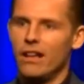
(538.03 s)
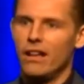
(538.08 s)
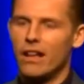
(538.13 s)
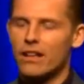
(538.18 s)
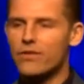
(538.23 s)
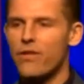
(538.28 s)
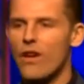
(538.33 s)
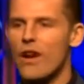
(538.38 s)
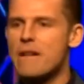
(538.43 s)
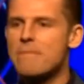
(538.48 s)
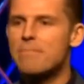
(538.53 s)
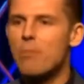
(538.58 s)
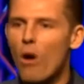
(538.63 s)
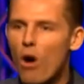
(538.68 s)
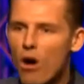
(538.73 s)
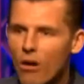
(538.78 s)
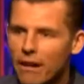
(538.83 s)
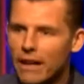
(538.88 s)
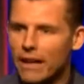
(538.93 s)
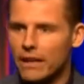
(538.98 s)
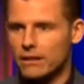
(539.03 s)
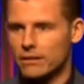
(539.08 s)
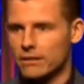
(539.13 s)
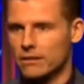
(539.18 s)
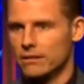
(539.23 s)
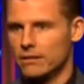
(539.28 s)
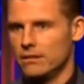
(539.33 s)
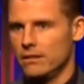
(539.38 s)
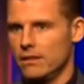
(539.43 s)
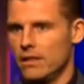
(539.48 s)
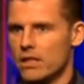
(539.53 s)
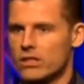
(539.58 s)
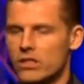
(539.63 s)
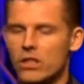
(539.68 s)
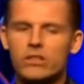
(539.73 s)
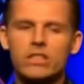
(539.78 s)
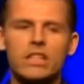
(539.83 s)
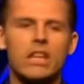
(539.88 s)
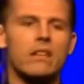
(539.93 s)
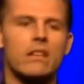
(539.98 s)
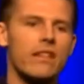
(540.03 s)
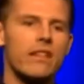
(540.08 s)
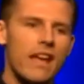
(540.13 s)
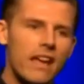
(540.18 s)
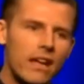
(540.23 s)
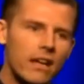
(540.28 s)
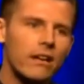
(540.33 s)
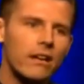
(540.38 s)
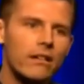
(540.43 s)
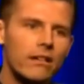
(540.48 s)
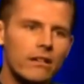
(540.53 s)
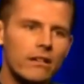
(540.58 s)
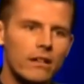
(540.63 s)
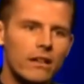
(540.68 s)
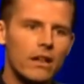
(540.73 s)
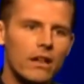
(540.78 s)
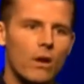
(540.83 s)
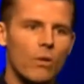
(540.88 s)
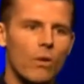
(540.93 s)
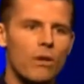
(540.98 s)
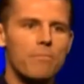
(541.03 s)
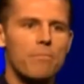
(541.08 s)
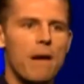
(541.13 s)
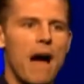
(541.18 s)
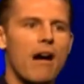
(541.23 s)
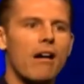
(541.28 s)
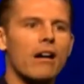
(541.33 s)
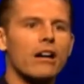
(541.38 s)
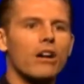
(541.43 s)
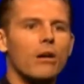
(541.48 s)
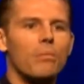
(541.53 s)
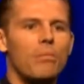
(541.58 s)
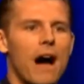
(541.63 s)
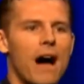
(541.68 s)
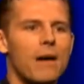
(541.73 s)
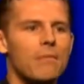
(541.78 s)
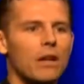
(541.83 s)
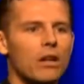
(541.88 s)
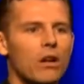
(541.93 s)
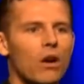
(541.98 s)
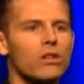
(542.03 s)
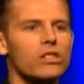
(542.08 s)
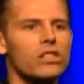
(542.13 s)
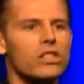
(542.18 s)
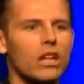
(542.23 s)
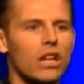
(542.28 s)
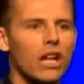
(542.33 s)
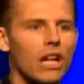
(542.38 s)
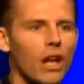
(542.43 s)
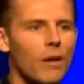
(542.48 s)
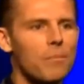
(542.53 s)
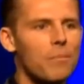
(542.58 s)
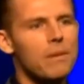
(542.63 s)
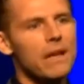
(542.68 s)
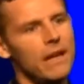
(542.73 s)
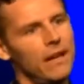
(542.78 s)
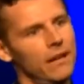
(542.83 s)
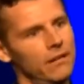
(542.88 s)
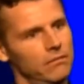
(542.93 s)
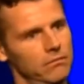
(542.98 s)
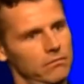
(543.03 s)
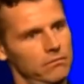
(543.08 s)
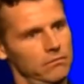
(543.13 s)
It's very boring. So do you think when Barack Obama goes to Colombia,